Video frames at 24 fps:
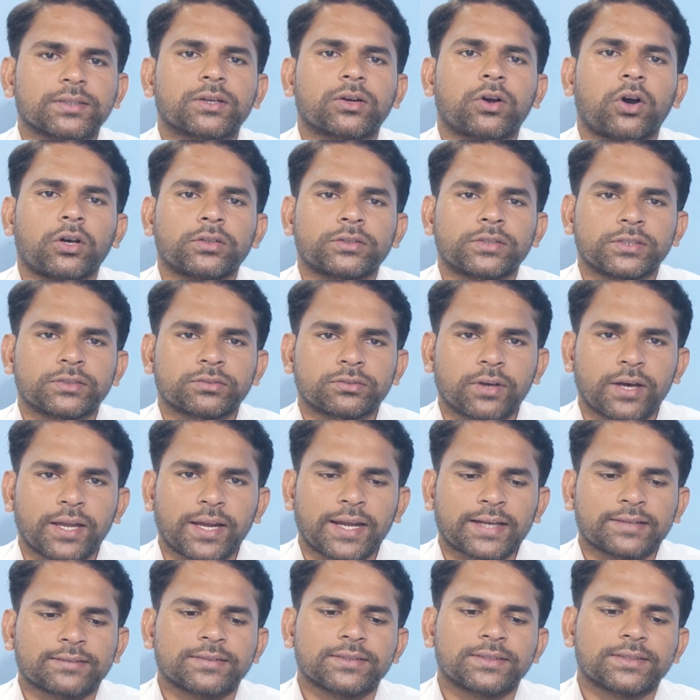cos square
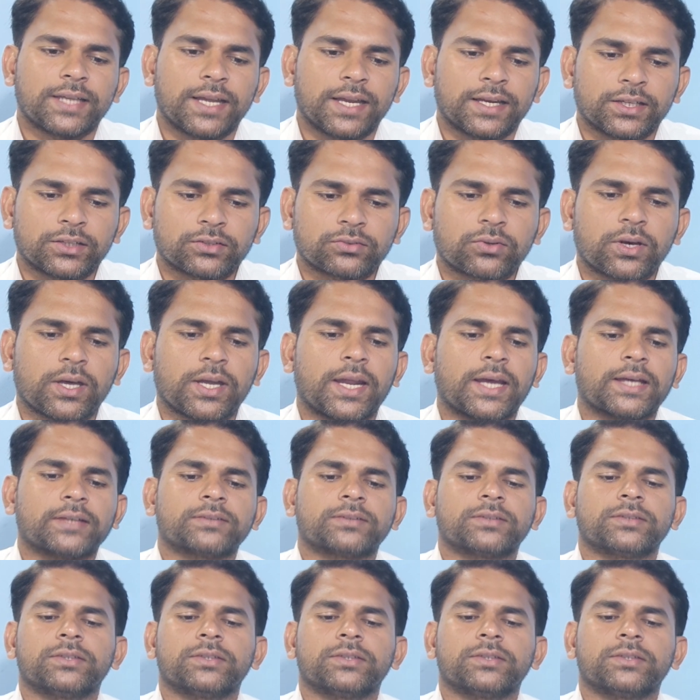x, tan square x,